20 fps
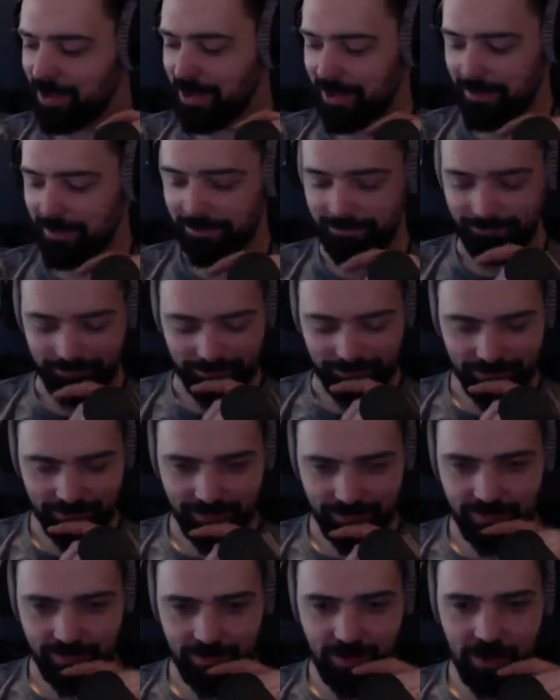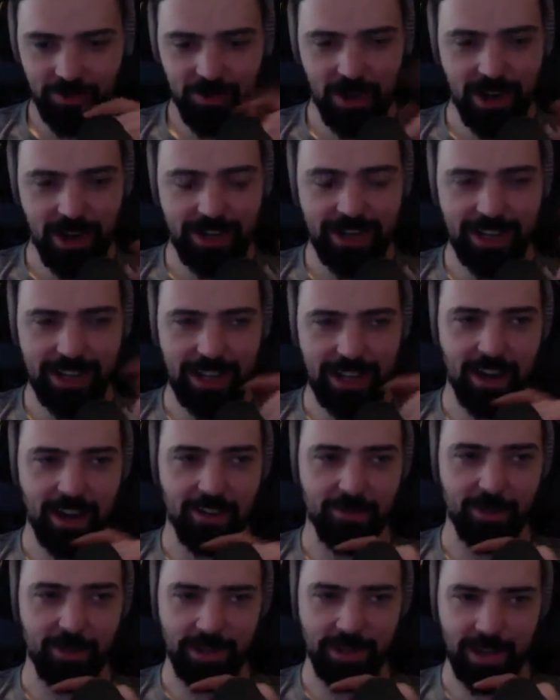And I tried to take that
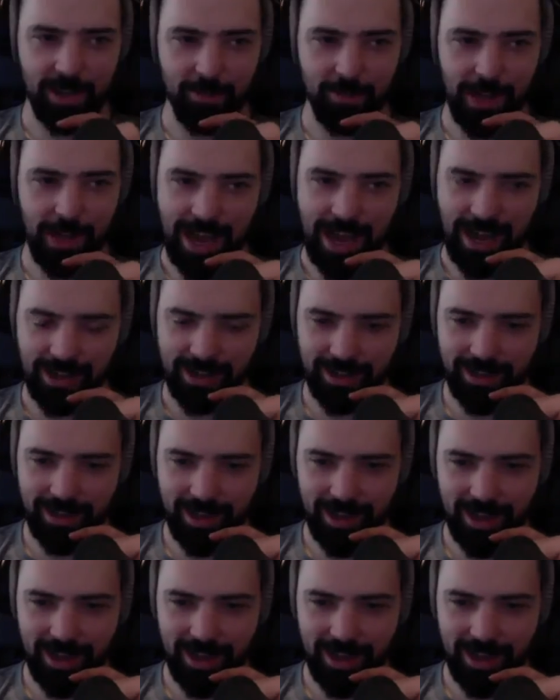off with an impact,